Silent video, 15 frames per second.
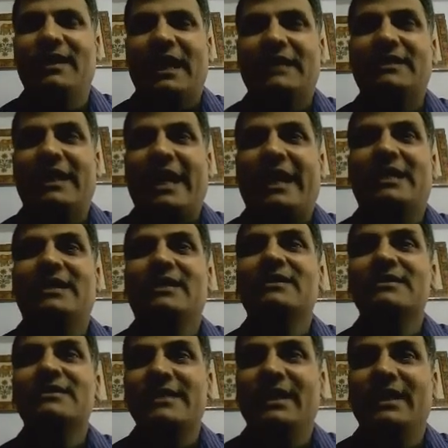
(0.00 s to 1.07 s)
like a
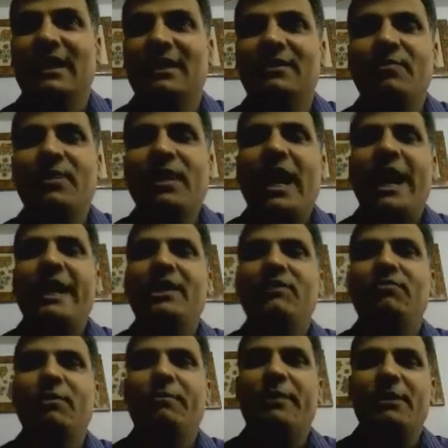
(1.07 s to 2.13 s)
signal, and it
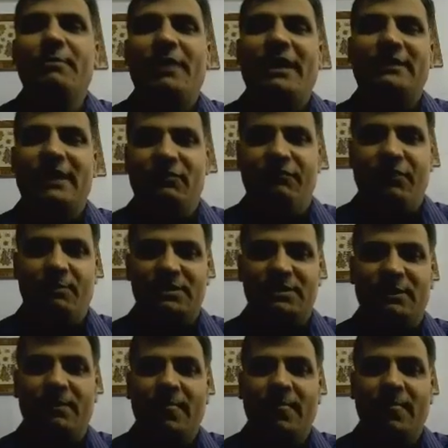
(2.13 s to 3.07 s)
will bring back the information.